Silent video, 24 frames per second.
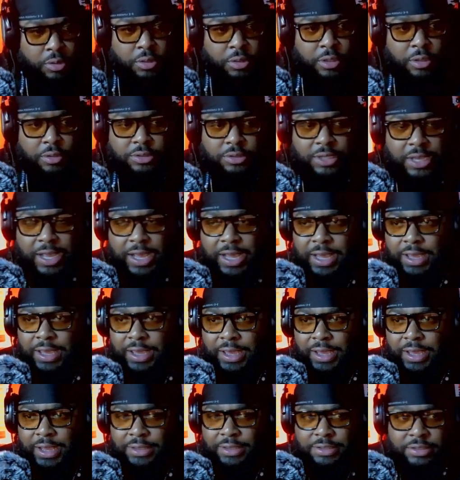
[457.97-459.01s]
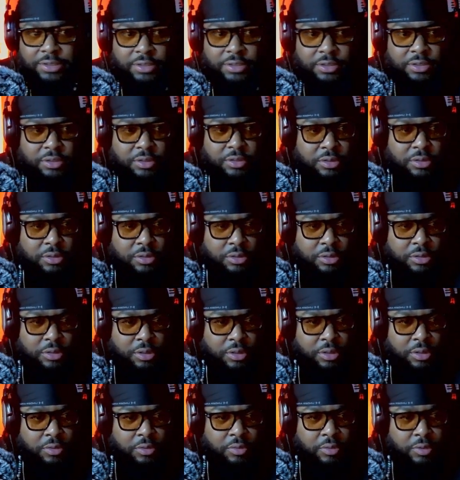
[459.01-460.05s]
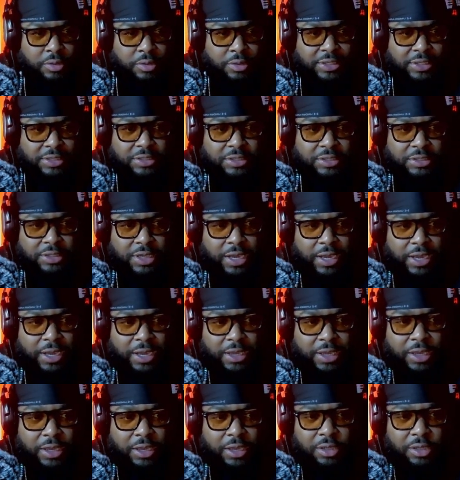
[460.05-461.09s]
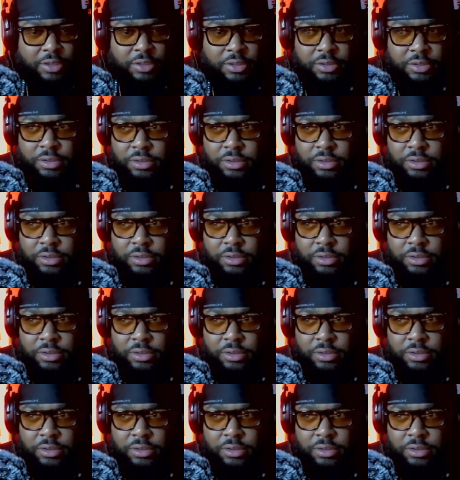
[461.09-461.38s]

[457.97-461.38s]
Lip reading: Those are hi-hats. Well, this is a hi-hat.